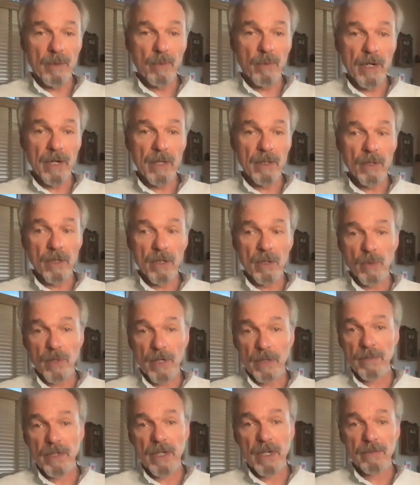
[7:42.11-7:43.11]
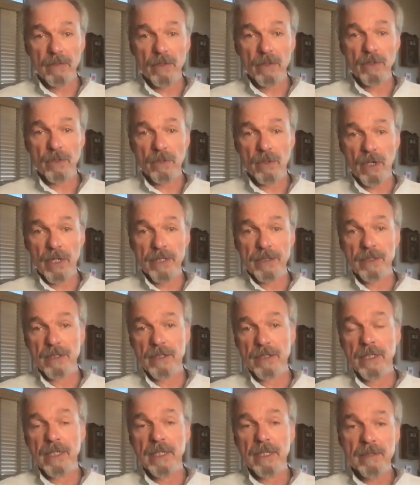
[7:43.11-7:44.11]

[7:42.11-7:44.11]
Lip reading: well, look, whenever you have those thoughts,